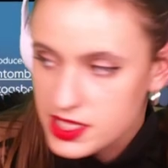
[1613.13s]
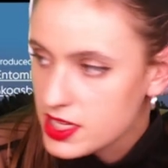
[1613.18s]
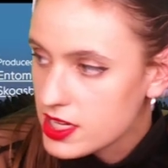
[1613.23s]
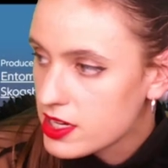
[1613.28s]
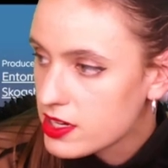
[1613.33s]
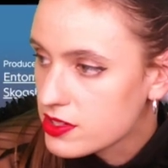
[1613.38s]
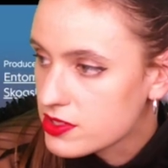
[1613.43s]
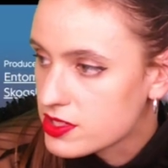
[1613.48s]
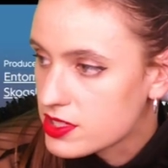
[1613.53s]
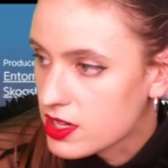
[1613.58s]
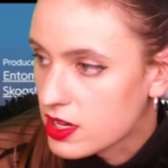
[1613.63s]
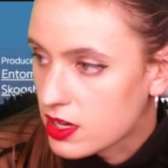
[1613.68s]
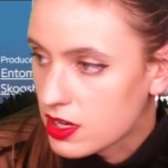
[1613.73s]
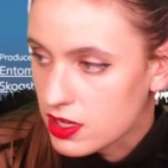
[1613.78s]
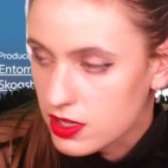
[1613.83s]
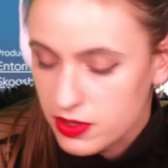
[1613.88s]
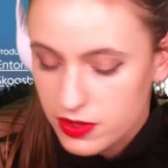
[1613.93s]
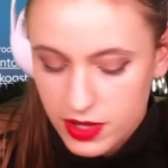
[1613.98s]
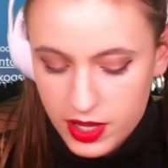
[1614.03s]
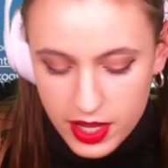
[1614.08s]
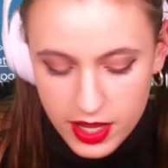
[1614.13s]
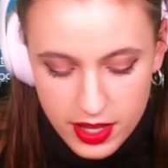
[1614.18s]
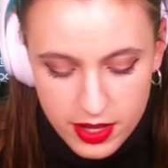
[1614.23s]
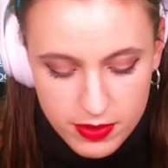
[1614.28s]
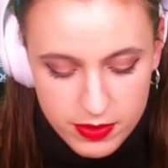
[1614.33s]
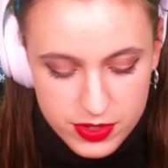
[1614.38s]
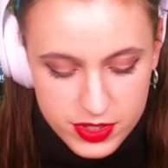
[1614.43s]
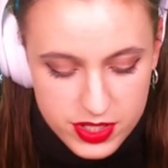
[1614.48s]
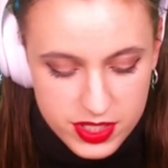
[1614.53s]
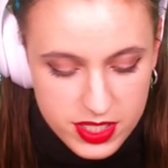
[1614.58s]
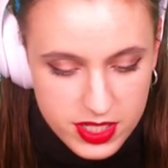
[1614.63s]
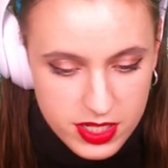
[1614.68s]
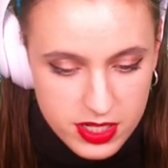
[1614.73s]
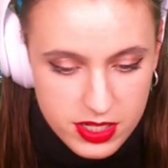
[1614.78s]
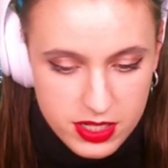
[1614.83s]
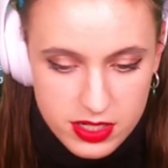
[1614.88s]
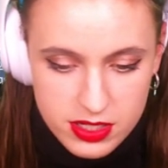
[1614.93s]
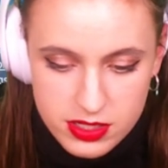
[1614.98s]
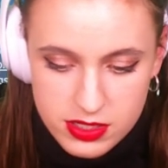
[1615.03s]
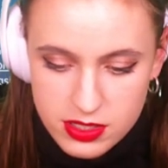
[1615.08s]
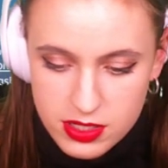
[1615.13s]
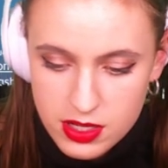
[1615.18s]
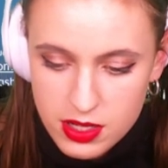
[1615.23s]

tears, y'all, okay? We're just going to...